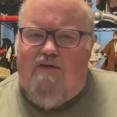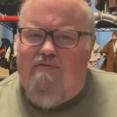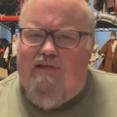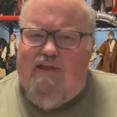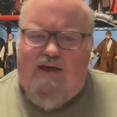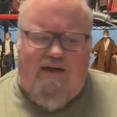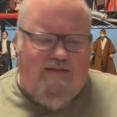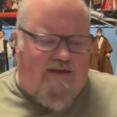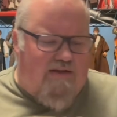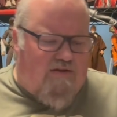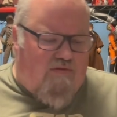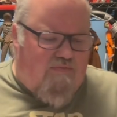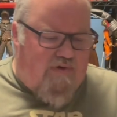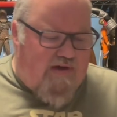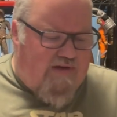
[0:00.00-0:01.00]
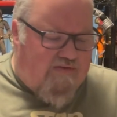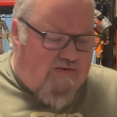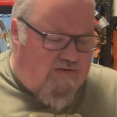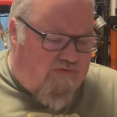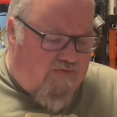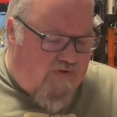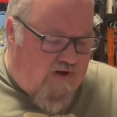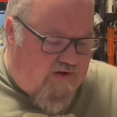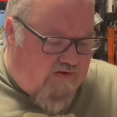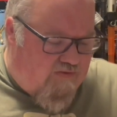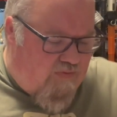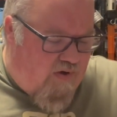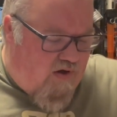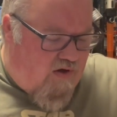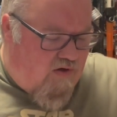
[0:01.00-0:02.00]
really like that little piece. It's very
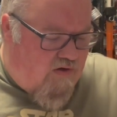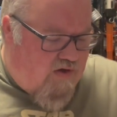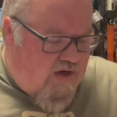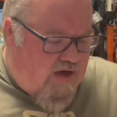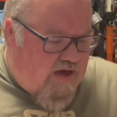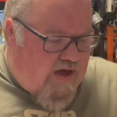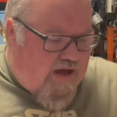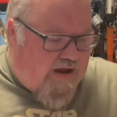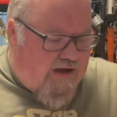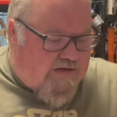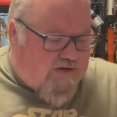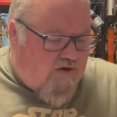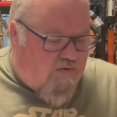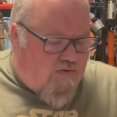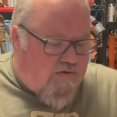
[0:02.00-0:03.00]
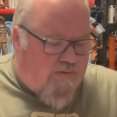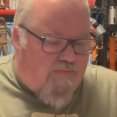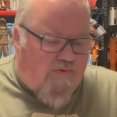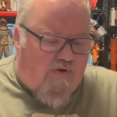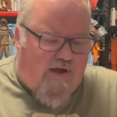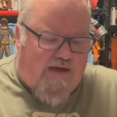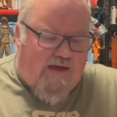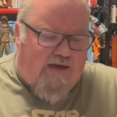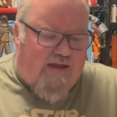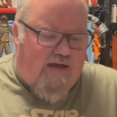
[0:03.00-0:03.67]
small and I don't want to break it.